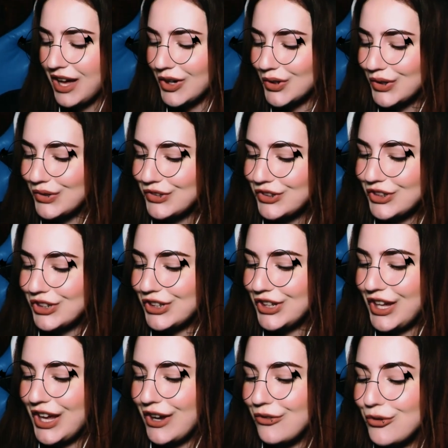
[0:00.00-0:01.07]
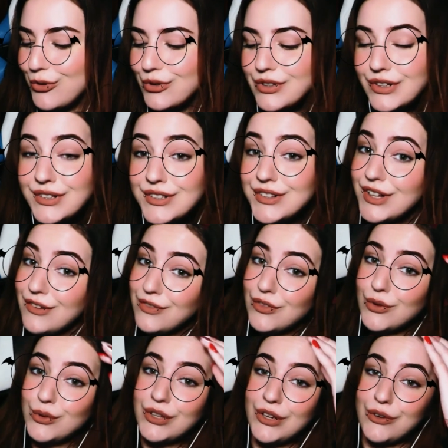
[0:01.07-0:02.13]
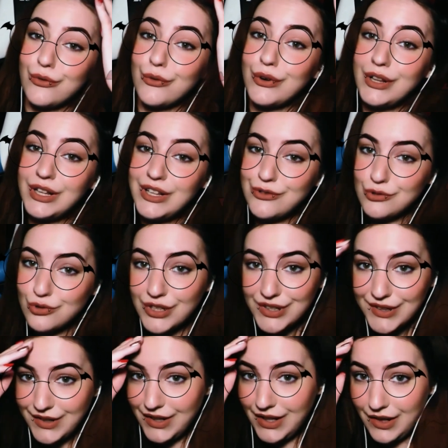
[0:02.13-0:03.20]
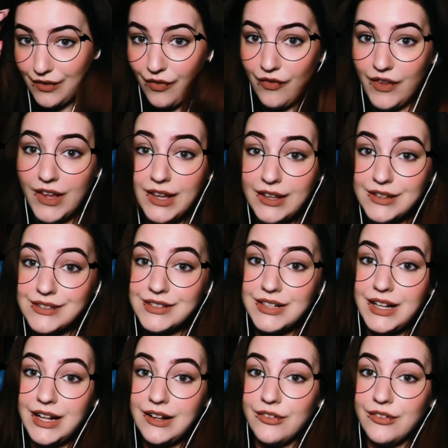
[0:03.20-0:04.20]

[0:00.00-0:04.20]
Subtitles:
However, yeah, rules in Death Note are really interesting things.